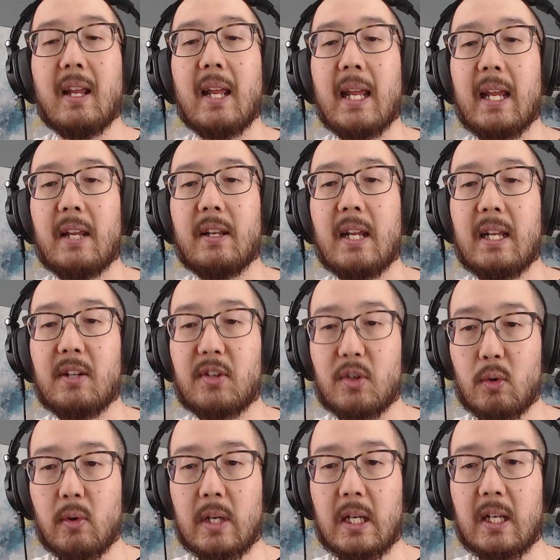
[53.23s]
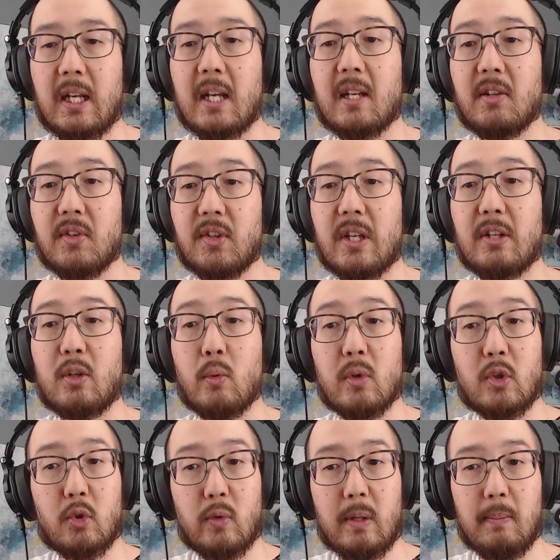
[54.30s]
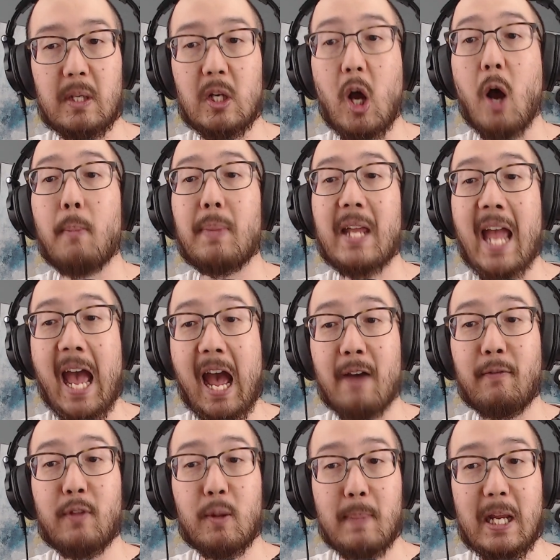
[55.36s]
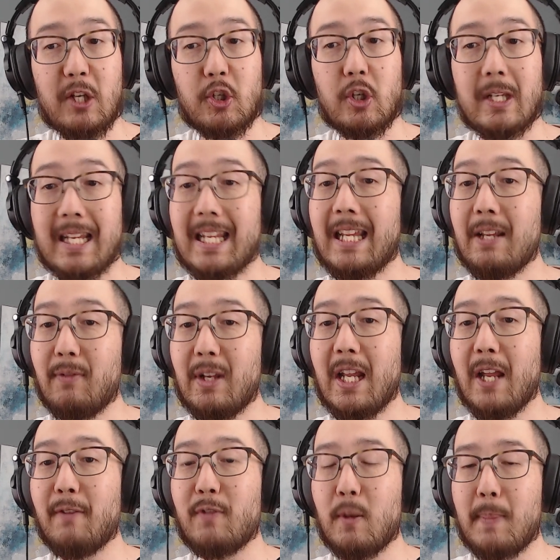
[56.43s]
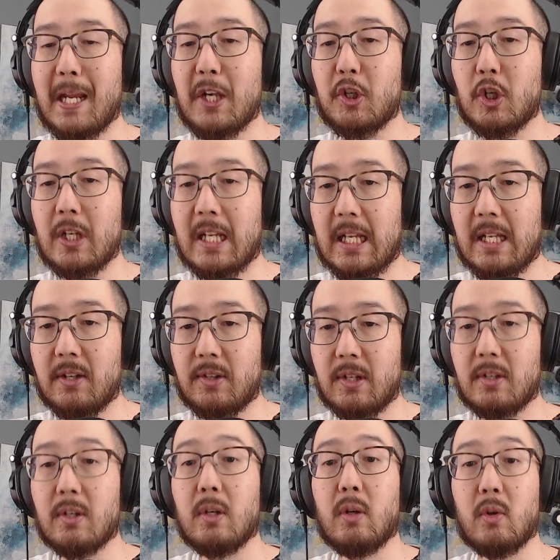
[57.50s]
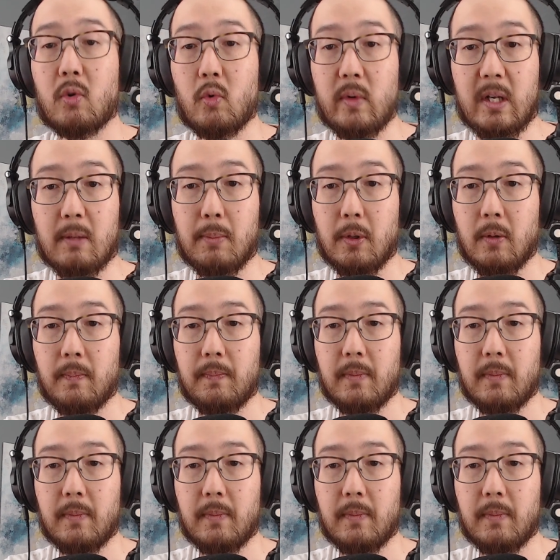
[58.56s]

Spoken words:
and a surrogate can consent to a treatment on behalf of the patient even if the patient isn't agreeable.